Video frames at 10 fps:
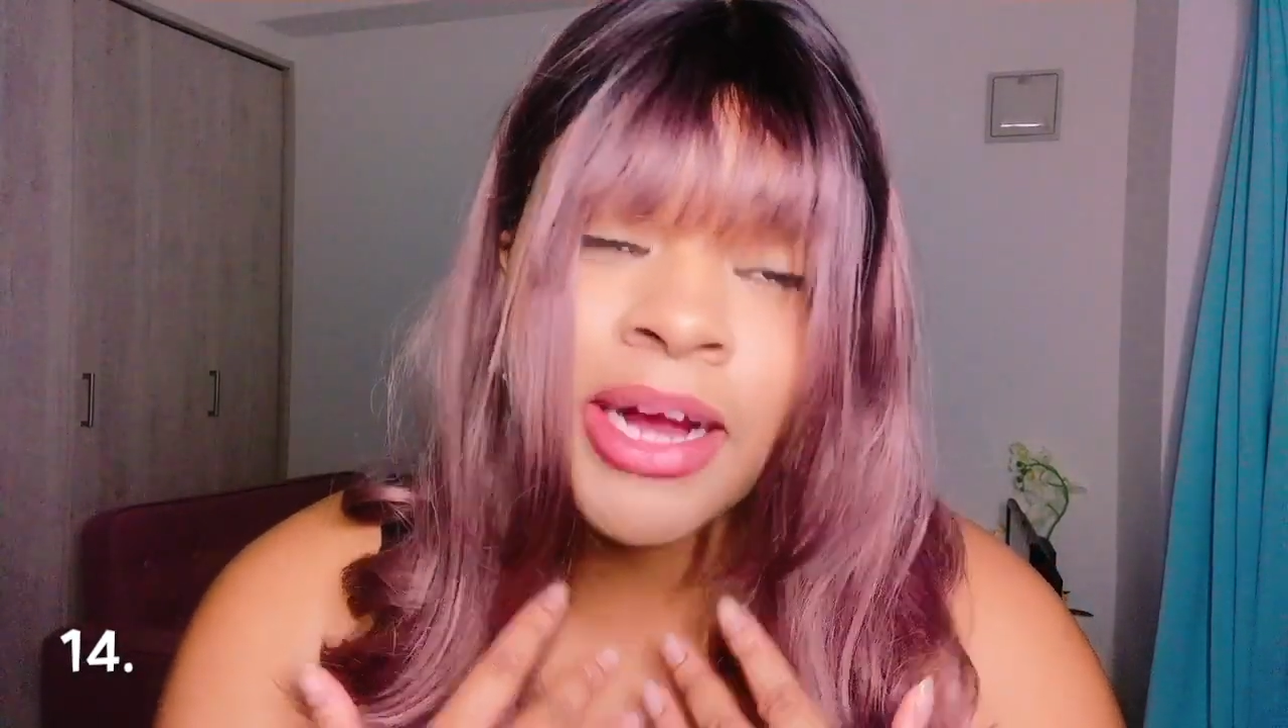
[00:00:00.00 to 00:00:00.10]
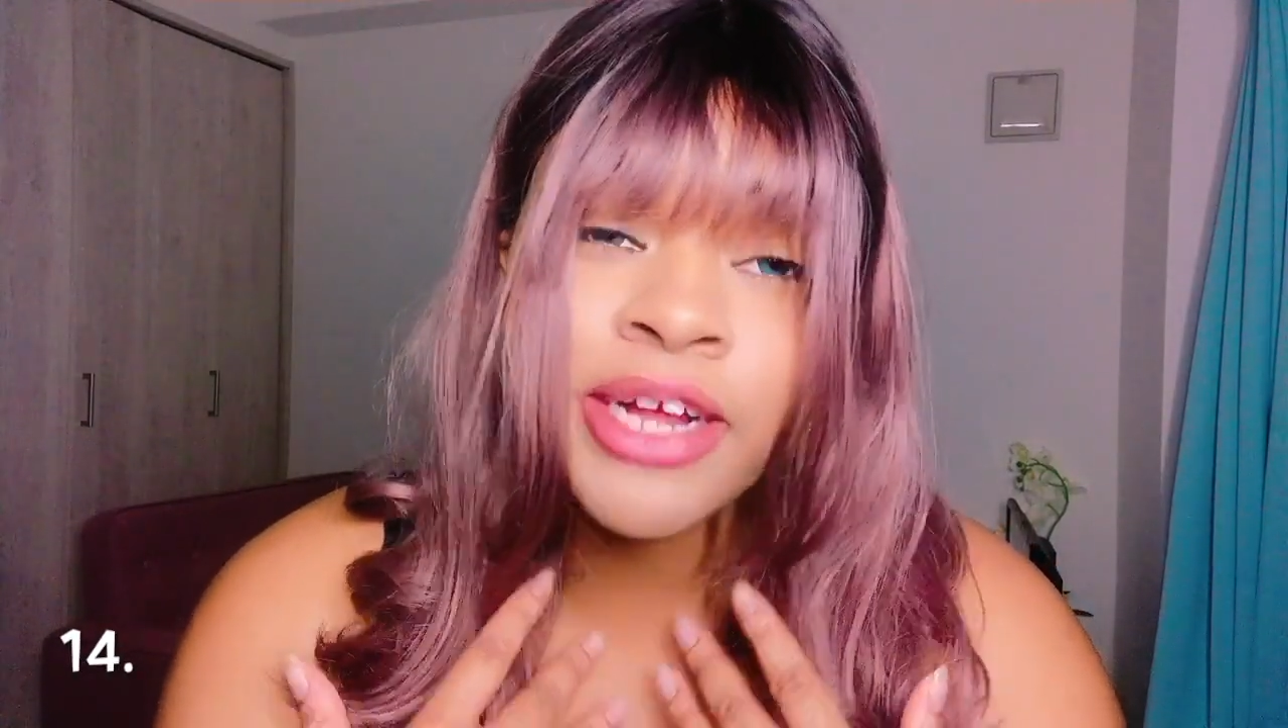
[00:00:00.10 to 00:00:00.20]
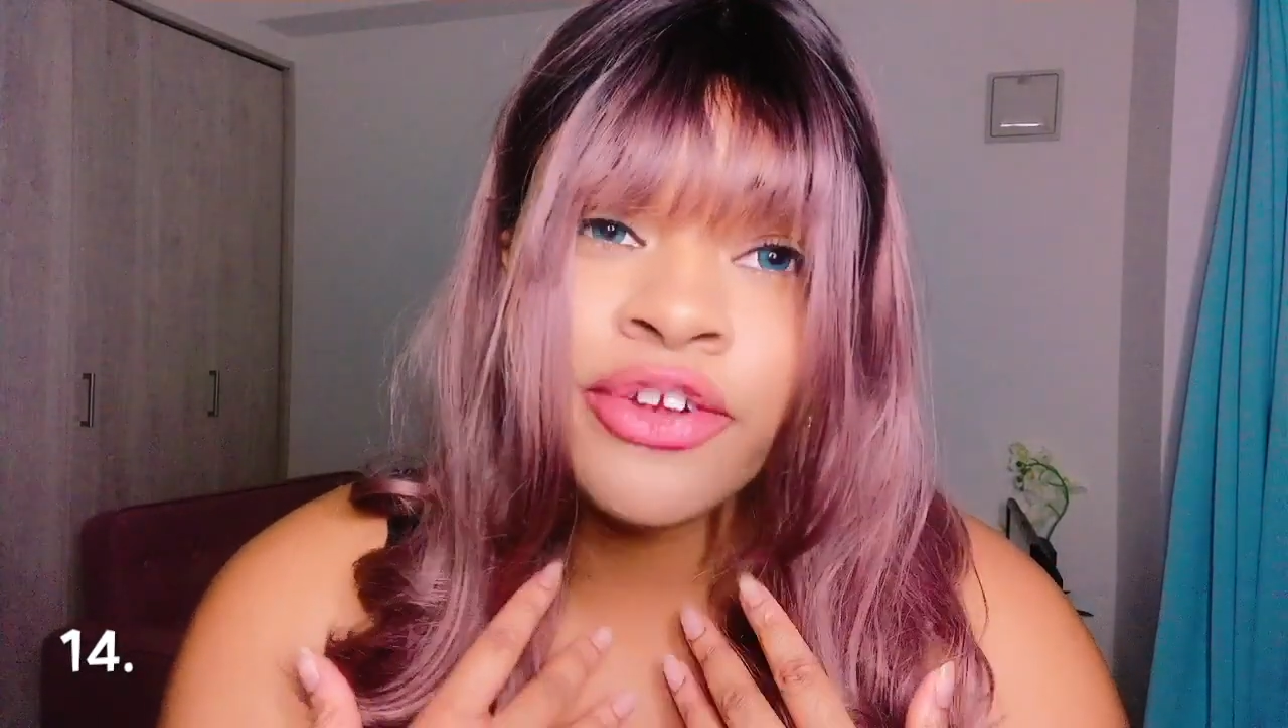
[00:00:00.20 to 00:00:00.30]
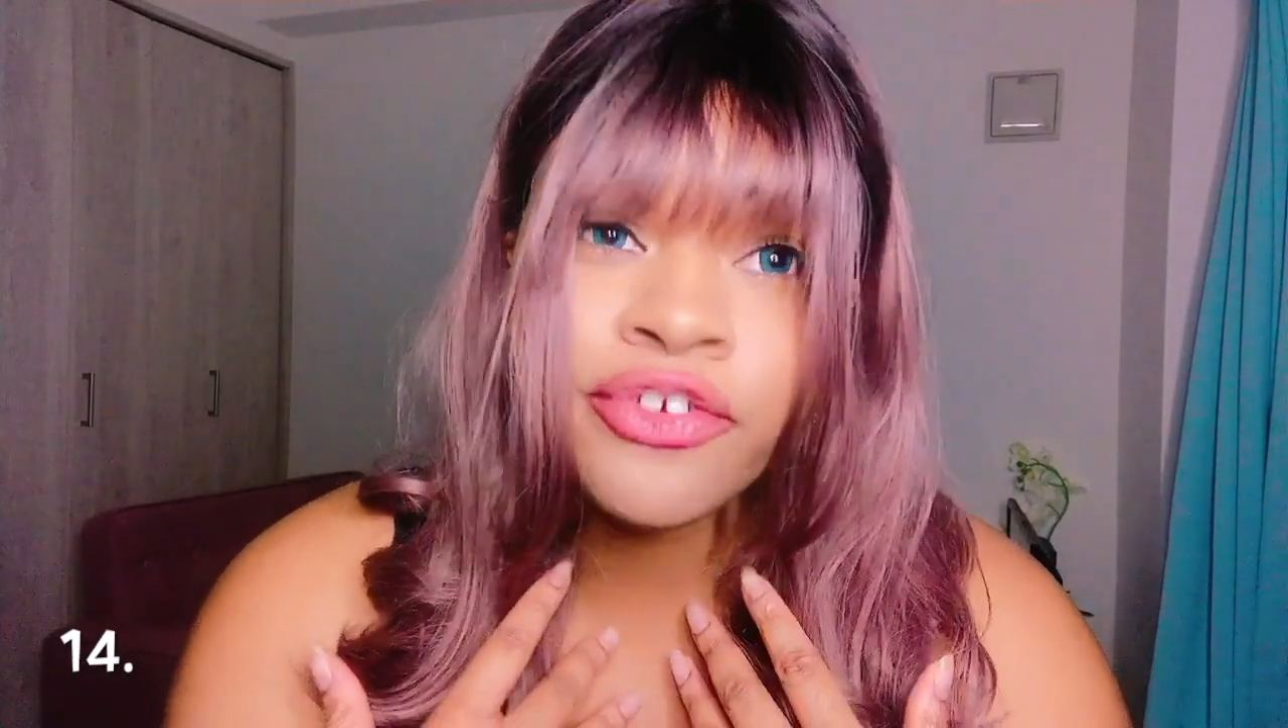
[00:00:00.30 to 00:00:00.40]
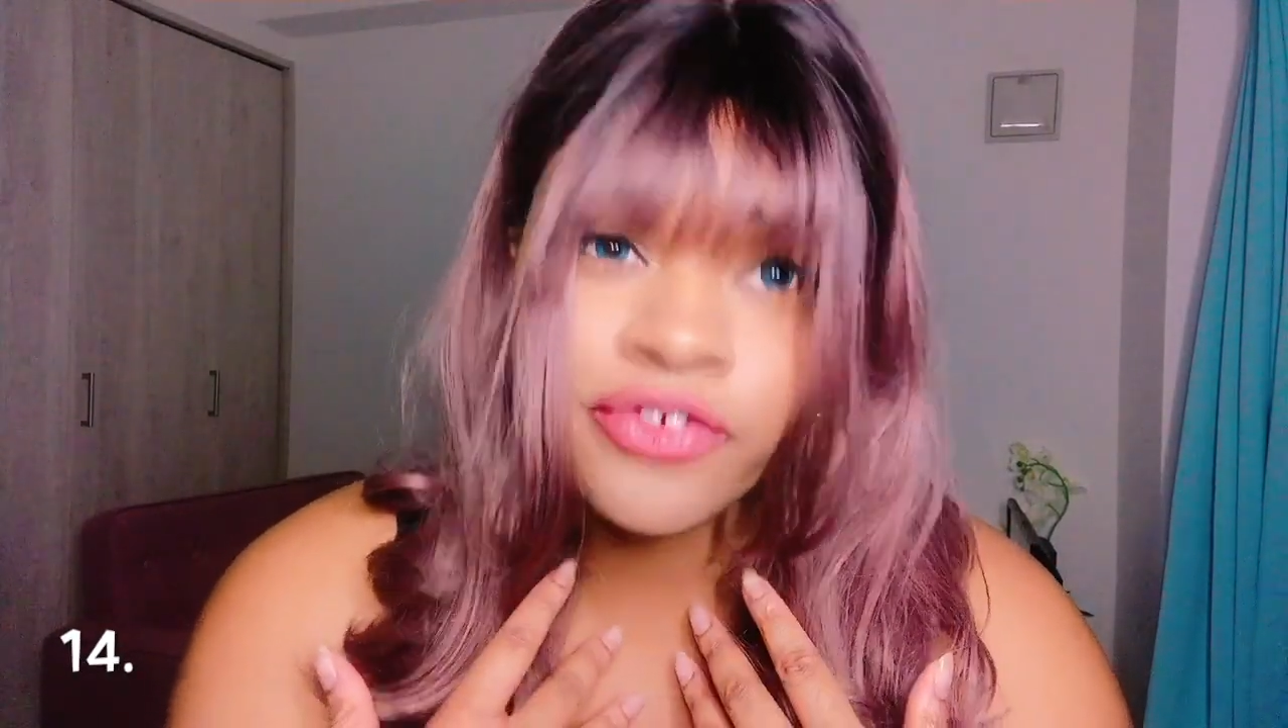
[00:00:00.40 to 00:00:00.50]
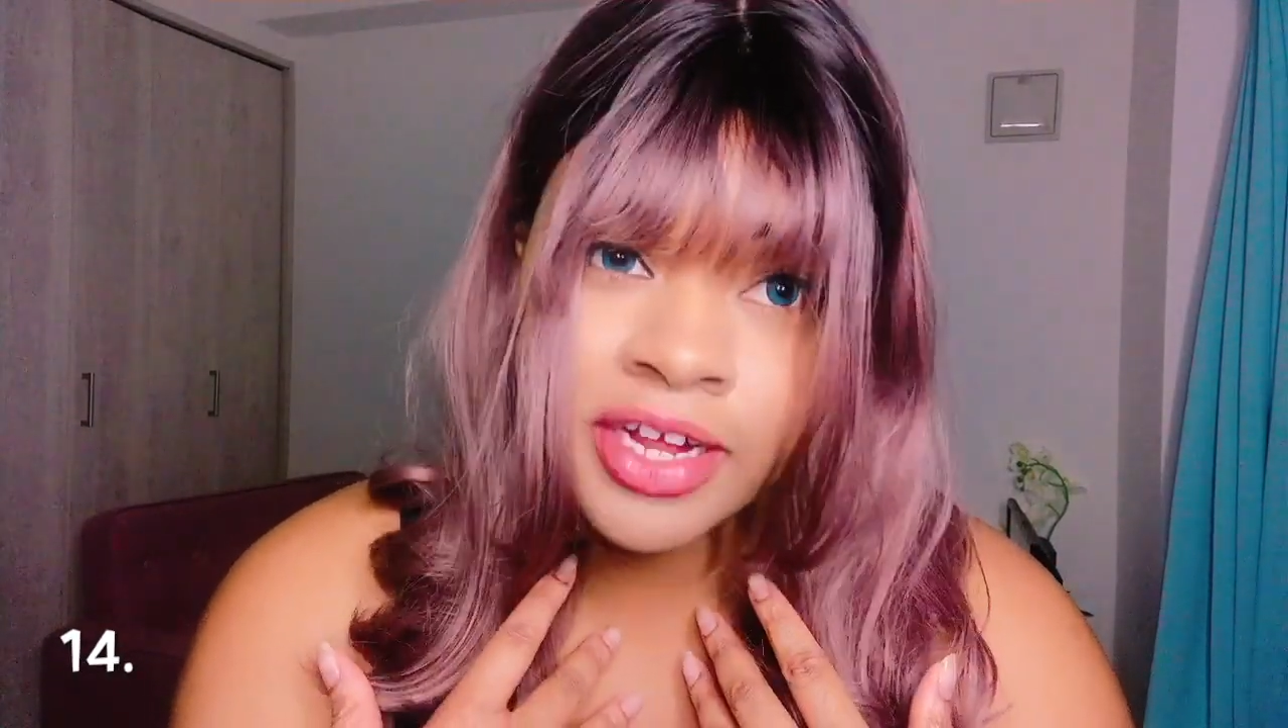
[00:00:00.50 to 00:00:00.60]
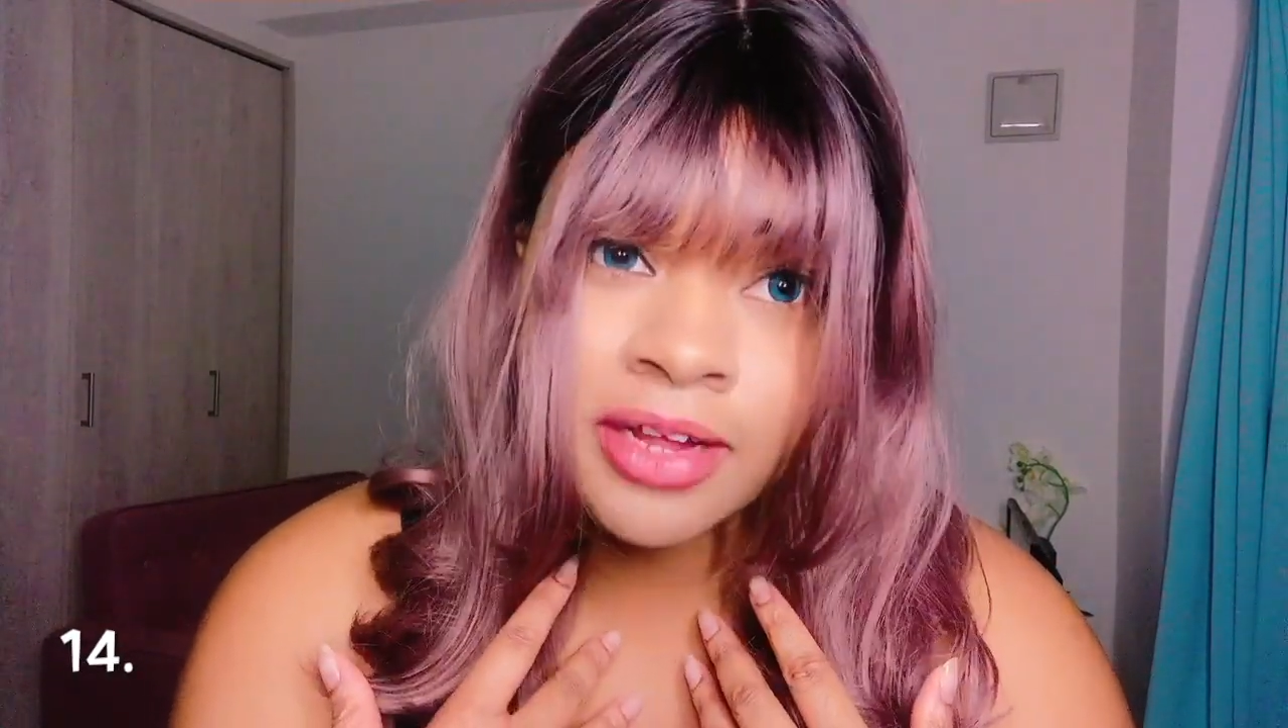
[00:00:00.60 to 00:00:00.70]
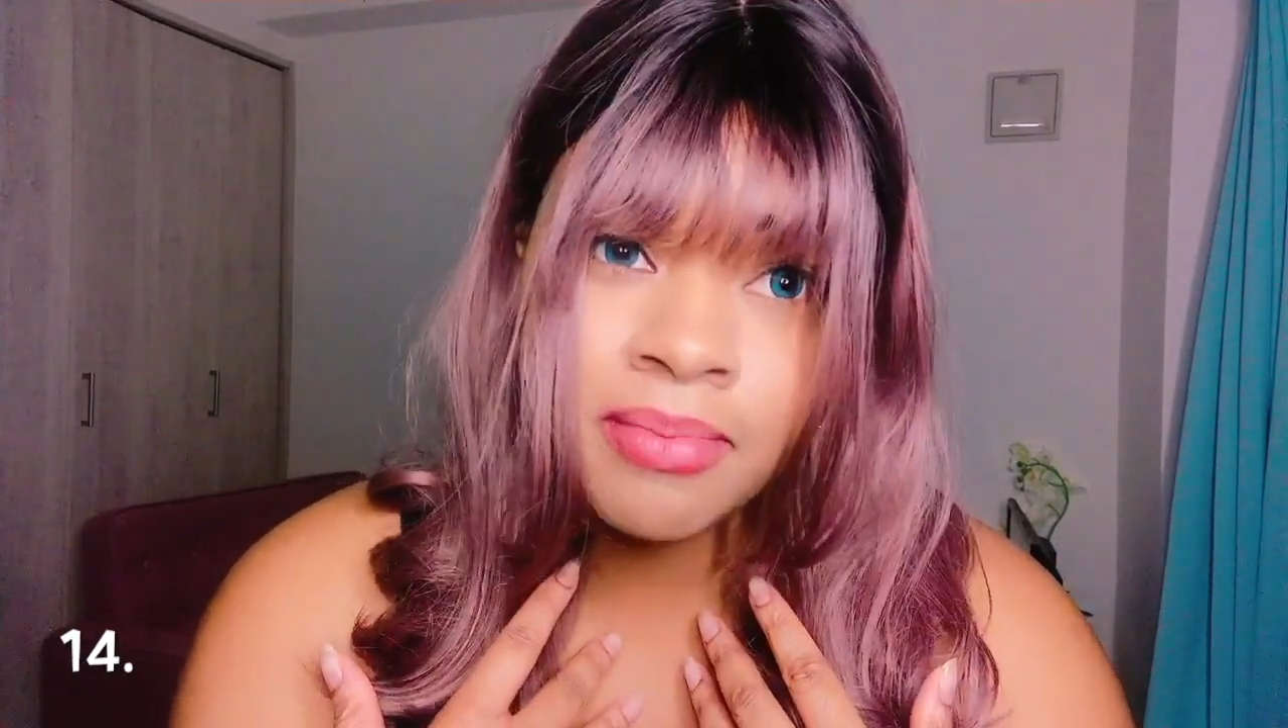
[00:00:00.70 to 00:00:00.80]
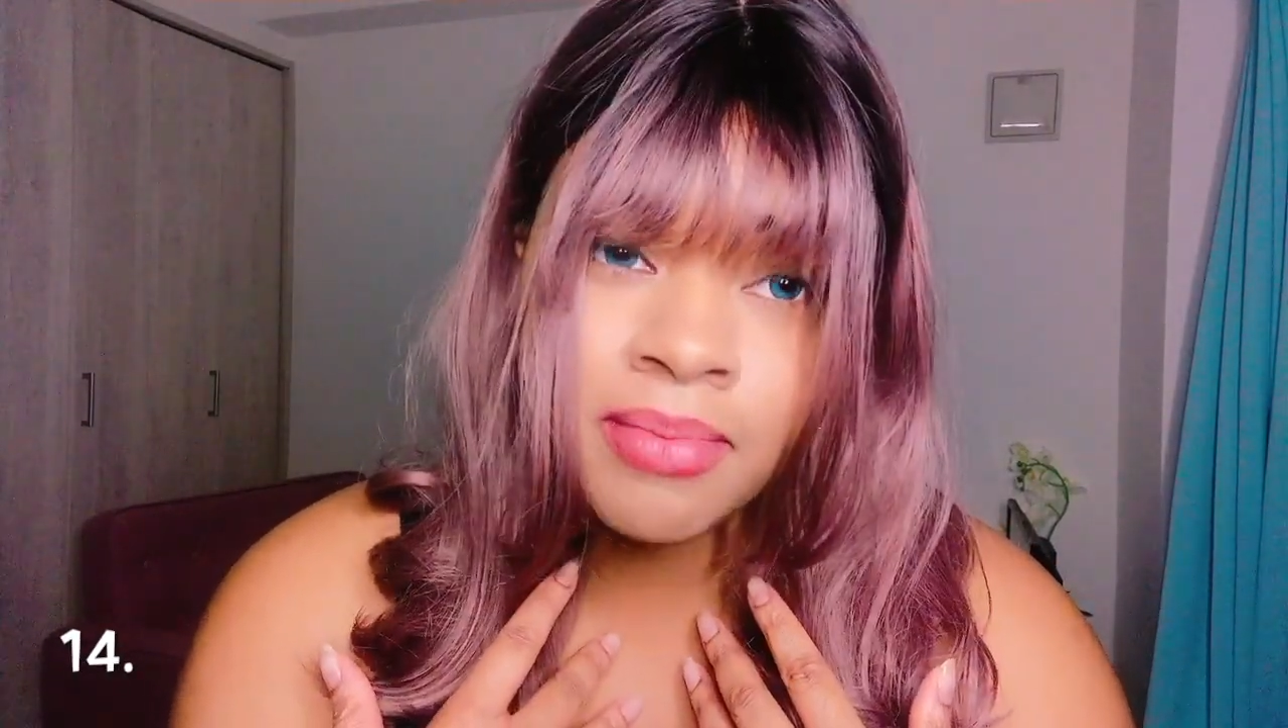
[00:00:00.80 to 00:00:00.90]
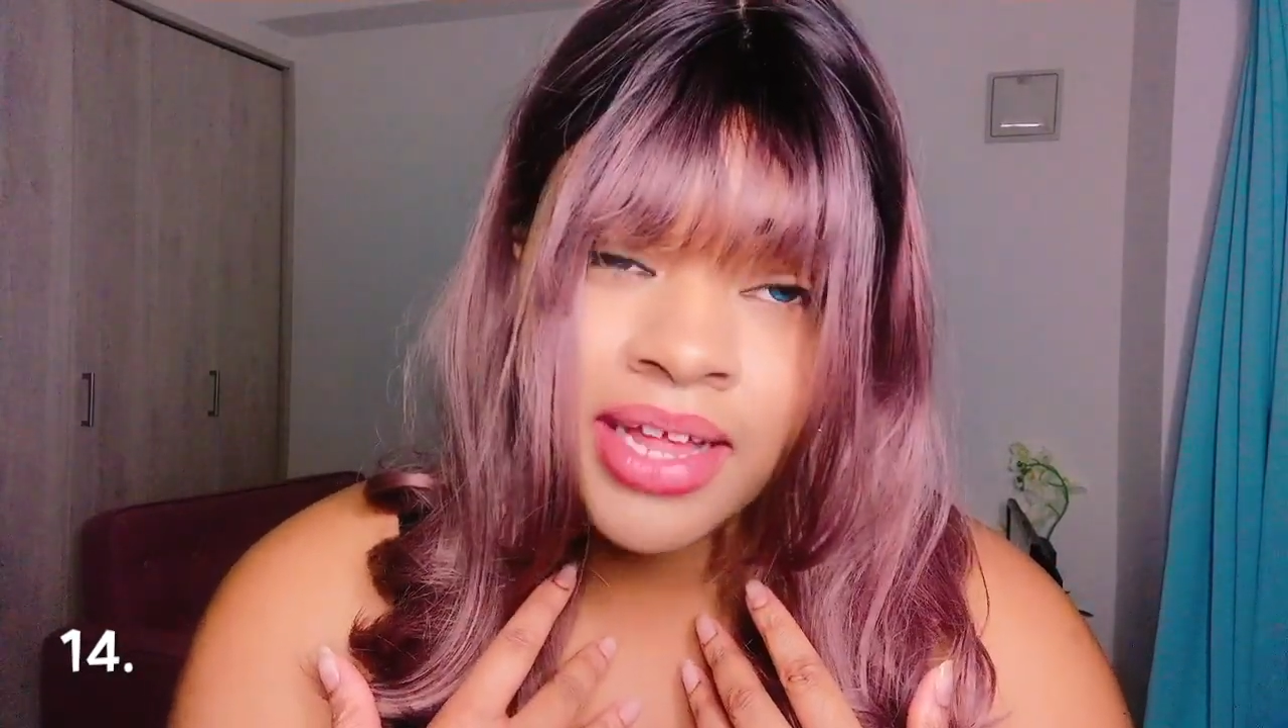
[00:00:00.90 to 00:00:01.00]
My
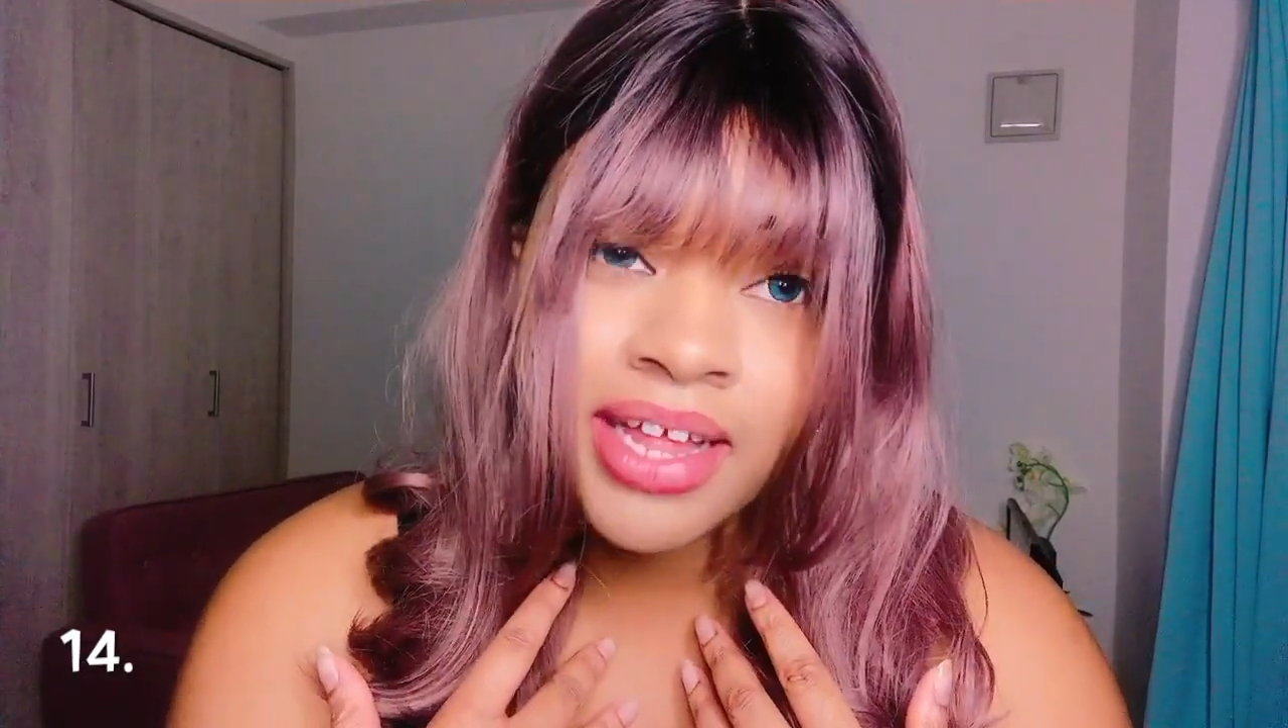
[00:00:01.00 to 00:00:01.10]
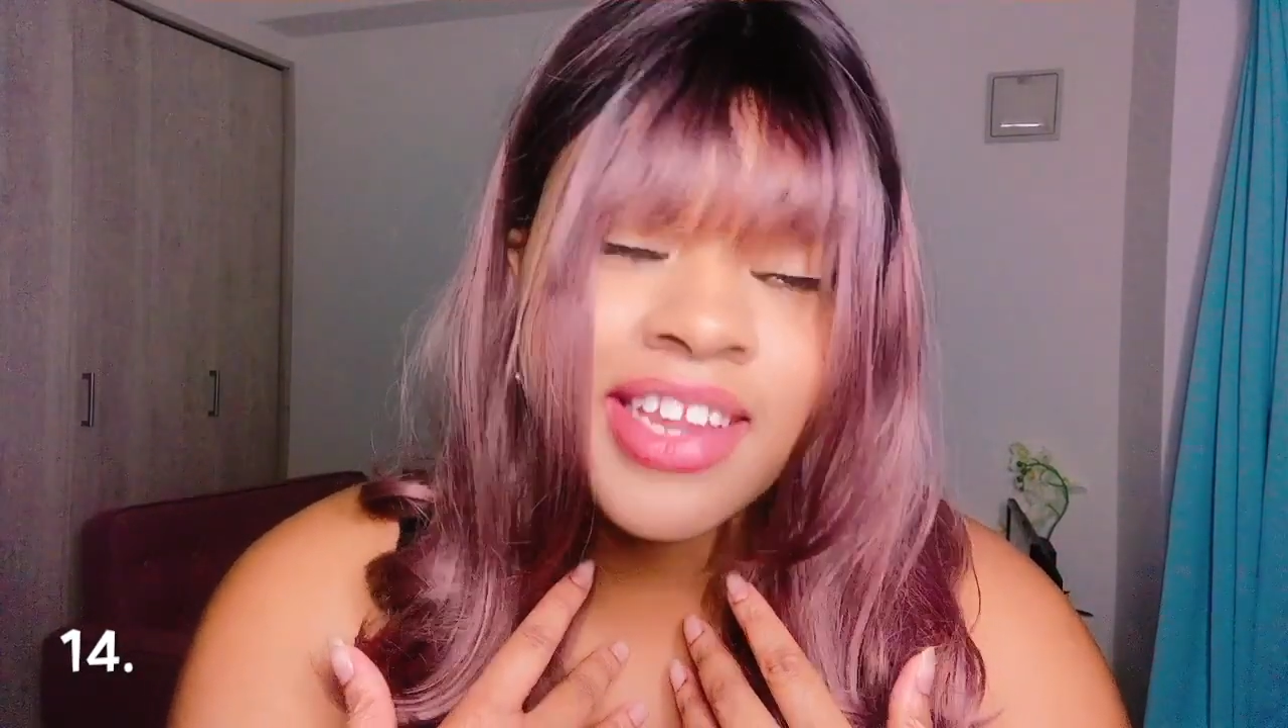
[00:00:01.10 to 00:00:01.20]
dream